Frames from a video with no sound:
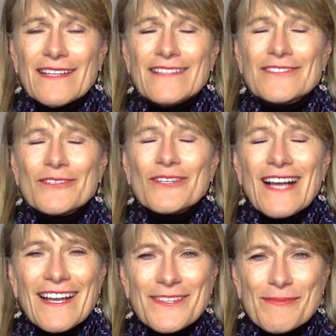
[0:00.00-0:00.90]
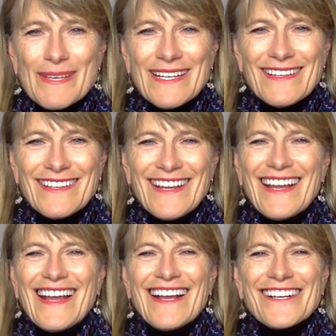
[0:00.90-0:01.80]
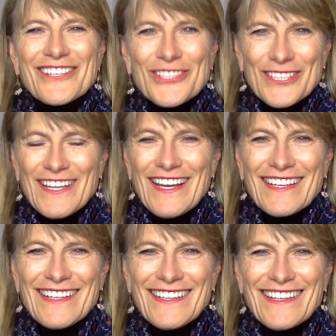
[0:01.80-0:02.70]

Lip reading: So Godspeed, good luck,